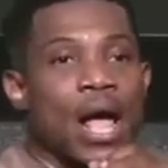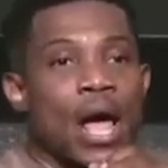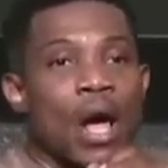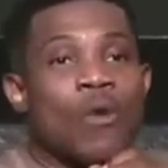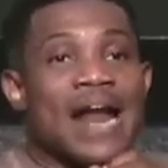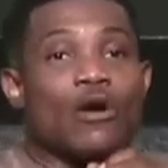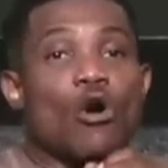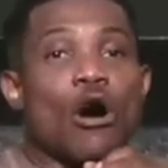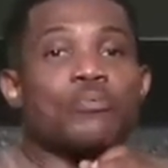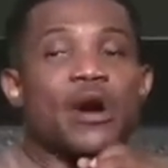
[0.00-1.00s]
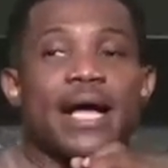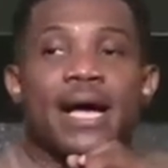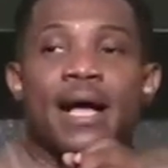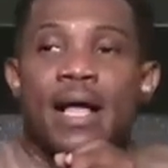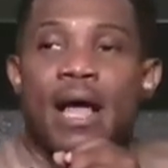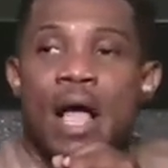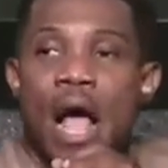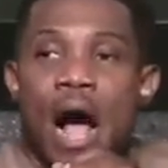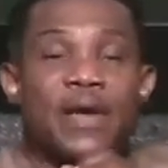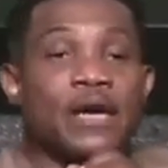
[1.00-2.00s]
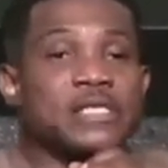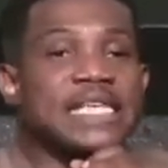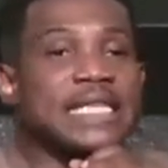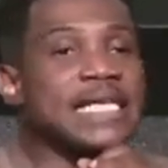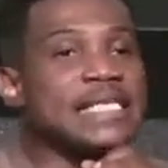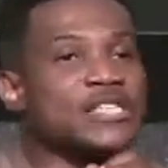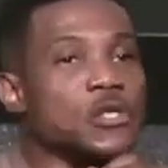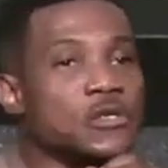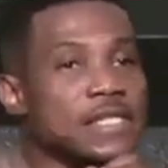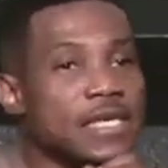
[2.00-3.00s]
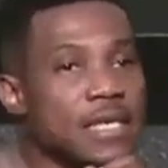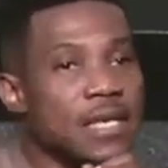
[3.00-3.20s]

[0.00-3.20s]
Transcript: When I go on break, I begin to see things I shouldn't see.